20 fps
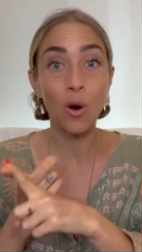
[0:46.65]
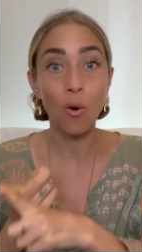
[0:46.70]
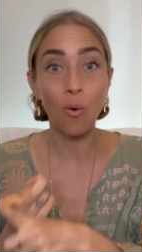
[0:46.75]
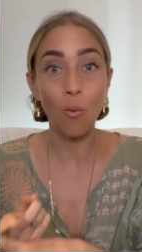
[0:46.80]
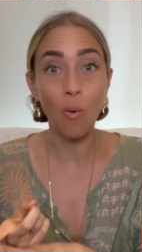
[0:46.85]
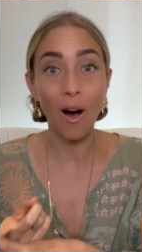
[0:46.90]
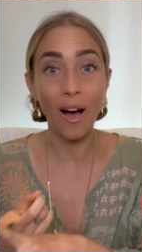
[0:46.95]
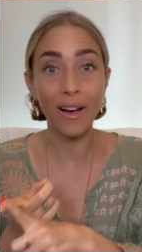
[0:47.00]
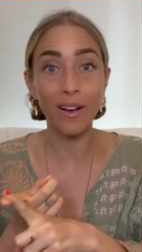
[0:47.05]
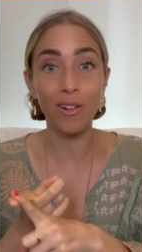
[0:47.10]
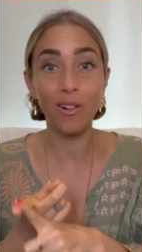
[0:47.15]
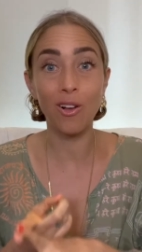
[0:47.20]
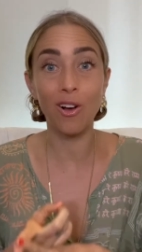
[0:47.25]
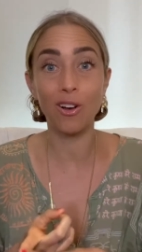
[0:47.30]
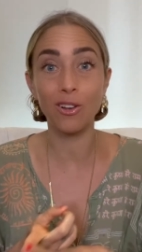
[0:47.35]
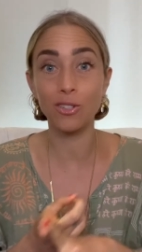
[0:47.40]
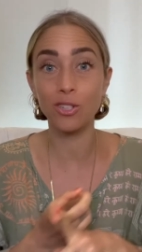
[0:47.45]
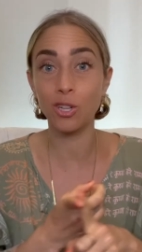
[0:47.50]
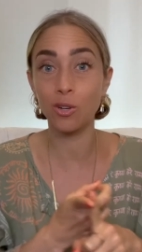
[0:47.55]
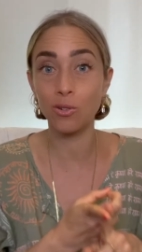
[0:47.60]
while
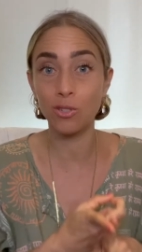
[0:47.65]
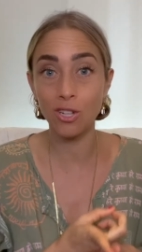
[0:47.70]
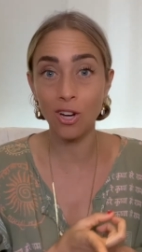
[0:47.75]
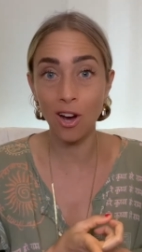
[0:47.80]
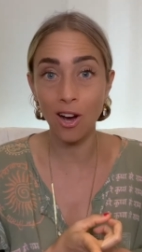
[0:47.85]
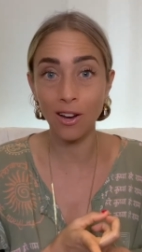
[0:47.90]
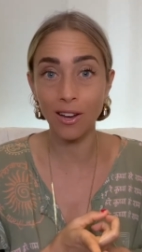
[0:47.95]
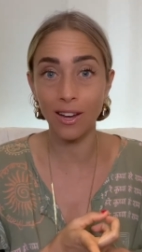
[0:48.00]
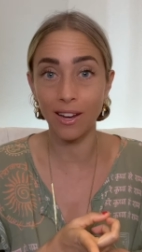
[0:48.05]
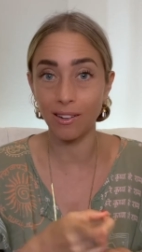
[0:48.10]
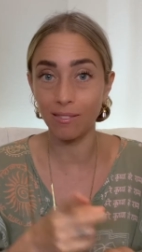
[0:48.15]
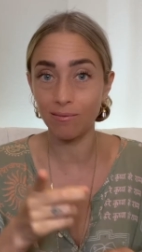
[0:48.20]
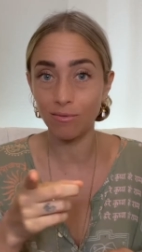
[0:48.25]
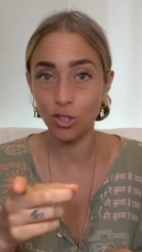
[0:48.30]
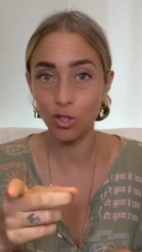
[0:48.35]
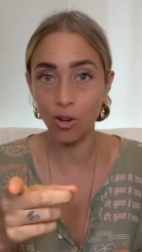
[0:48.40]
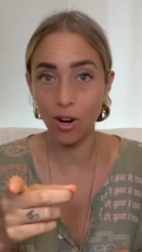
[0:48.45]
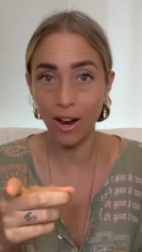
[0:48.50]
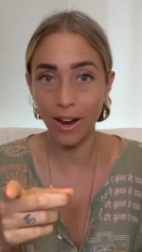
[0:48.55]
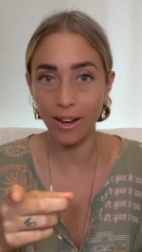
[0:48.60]
also talking.
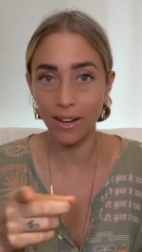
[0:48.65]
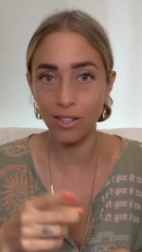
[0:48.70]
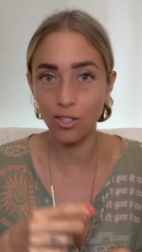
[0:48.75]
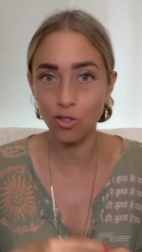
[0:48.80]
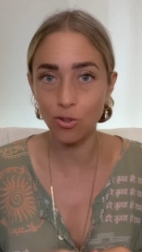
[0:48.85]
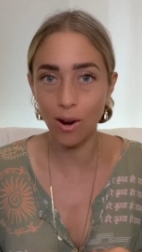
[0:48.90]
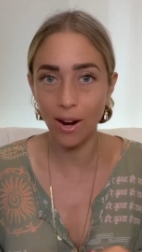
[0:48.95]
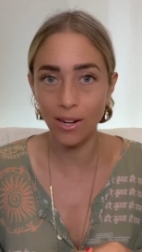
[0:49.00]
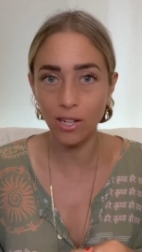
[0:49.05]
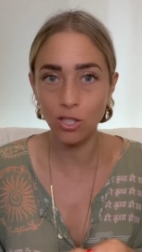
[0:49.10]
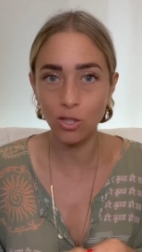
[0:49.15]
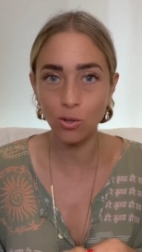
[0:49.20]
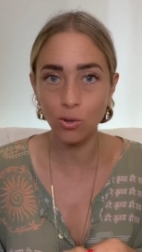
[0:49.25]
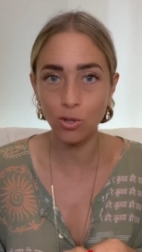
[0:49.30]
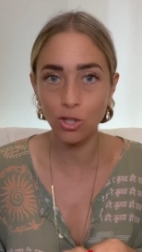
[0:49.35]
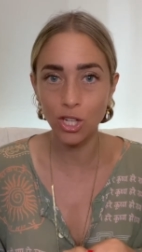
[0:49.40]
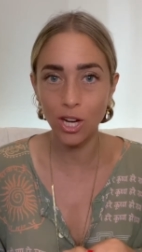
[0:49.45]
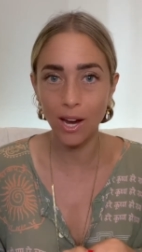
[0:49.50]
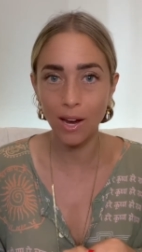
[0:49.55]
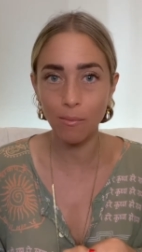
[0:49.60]
Try it. Try to do
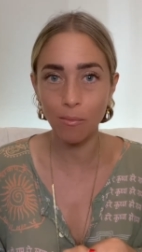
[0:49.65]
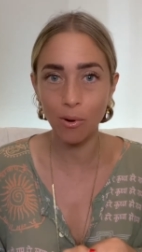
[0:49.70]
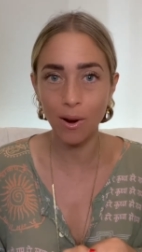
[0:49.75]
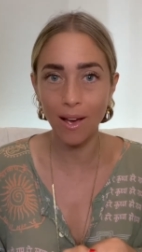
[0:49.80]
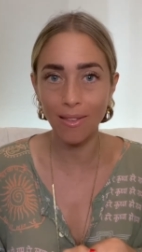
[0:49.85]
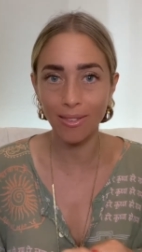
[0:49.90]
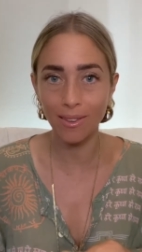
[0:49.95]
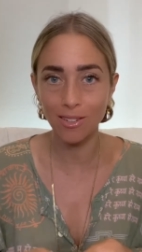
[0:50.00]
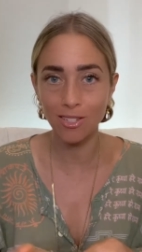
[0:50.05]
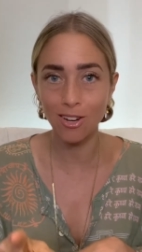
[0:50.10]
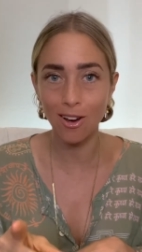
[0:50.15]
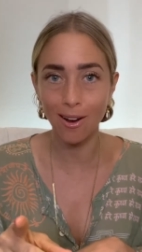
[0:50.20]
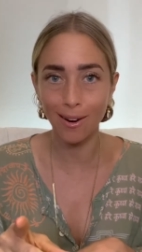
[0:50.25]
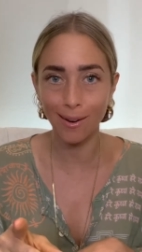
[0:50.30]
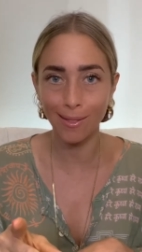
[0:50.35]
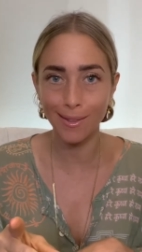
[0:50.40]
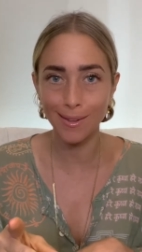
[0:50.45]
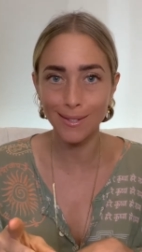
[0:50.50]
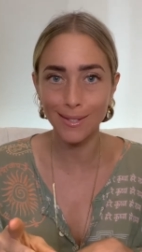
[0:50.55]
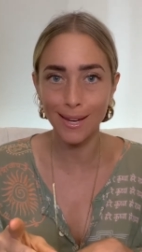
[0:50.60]
Ujjayi breath and talk at
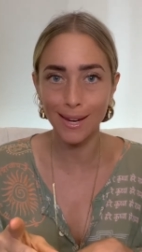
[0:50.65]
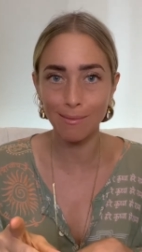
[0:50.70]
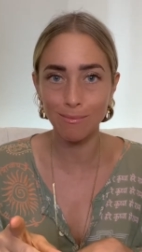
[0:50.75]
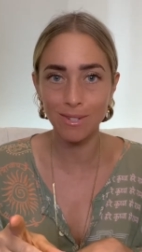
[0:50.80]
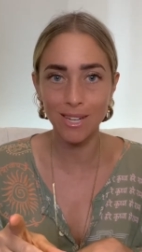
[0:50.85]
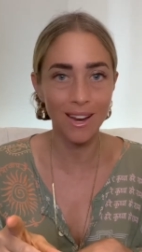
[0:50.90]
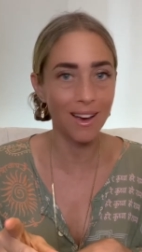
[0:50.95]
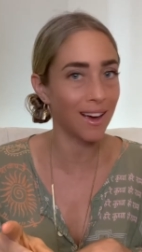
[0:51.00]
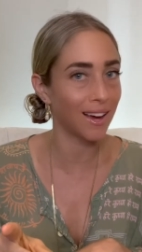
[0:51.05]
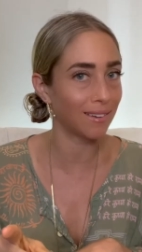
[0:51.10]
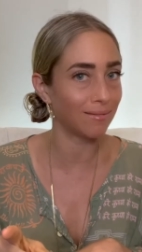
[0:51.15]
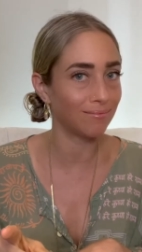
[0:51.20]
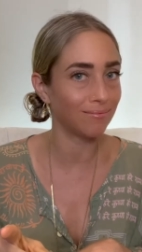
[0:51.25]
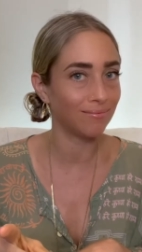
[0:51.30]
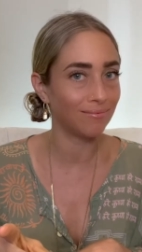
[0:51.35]
the same time.